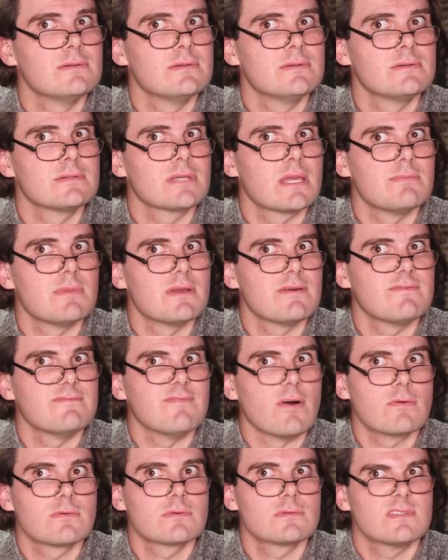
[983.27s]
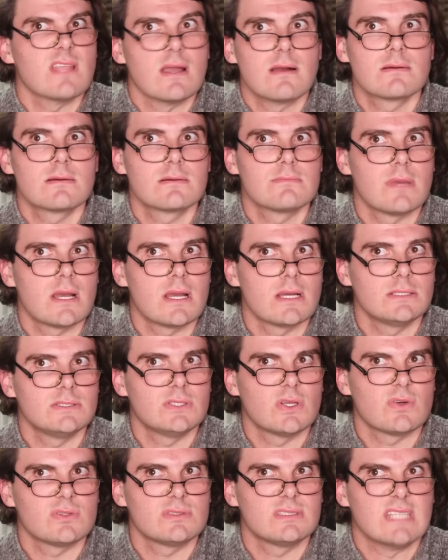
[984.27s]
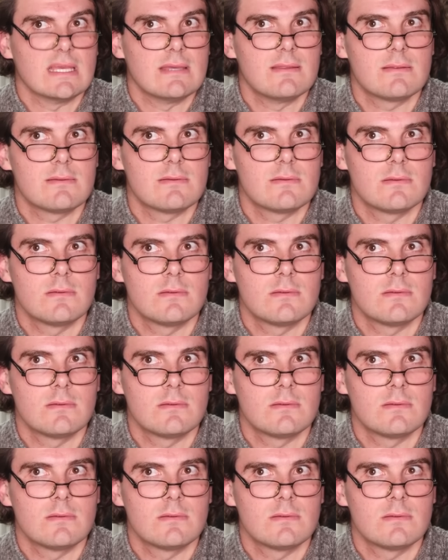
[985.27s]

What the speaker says: Keep your full tongue behind your teeth.